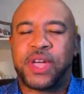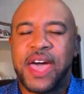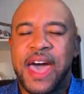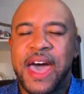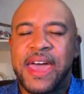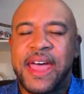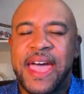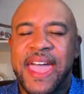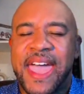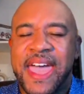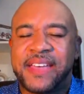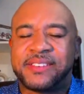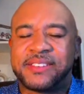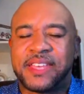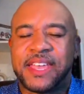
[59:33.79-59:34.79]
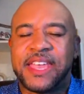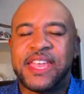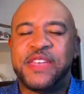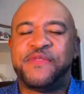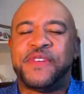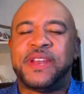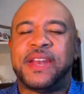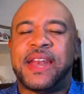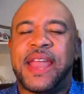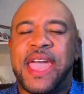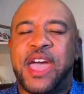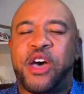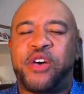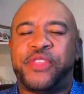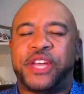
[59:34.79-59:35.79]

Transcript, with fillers: that your Holy Spirit would work